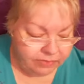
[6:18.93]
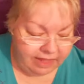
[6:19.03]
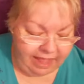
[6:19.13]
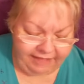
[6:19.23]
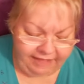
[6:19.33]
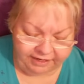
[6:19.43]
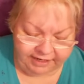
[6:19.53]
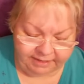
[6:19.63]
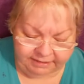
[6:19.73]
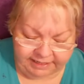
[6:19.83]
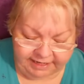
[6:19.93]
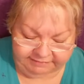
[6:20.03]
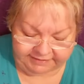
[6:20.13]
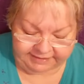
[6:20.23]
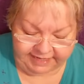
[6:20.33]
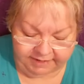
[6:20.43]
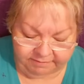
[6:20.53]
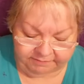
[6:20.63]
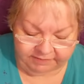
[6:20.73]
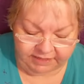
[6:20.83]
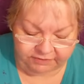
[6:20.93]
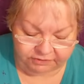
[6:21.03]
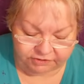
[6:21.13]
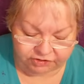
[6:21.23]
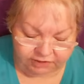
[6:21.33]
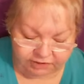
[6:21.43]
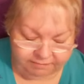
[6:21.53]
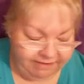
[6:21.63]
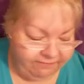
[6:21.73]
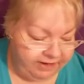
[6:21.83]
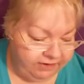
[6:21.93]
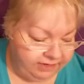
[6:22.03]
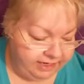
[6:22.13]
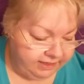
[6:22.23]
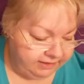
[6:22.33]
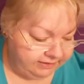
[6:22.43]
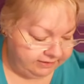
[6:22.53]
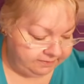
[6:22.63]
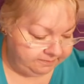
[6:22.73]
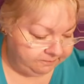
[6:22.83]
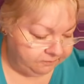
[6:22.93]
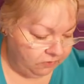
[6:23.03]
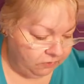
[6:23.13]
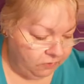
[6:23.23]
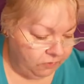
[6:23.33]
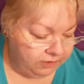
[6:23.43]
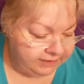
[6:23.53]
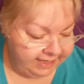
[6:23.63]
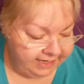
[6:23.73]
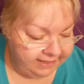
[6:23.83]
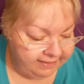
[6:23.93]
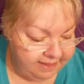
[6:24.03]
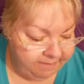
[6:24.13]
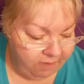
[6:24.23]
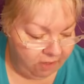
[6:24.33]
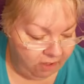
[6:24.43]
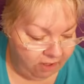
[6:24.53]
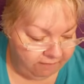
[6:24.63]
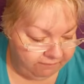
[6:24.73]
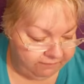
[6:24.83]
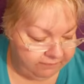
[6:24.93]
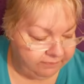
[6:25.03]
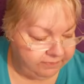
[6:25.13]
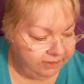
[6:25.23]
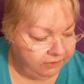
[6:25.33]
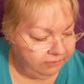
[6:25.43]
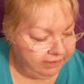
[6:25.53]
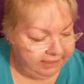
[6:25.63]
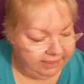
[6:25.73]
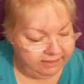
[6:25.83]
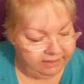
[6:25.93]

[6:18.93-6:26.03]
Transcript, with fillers: I think I'm going to have to take either shorten my fingernails or take them off, the acrylic.